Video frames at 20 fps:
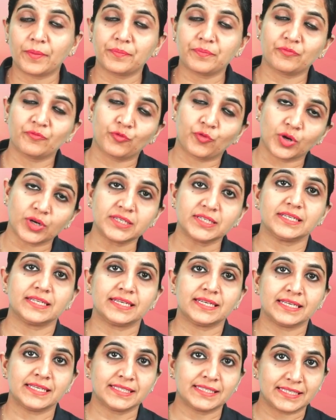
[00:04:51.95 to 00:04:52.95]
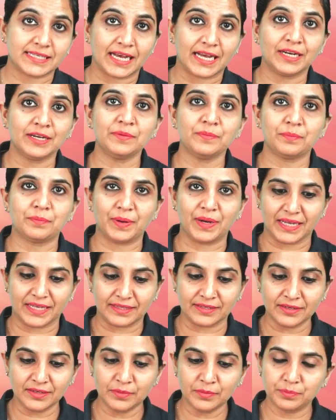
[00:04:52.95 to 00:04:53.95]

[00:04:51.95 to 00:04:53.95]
what is done by the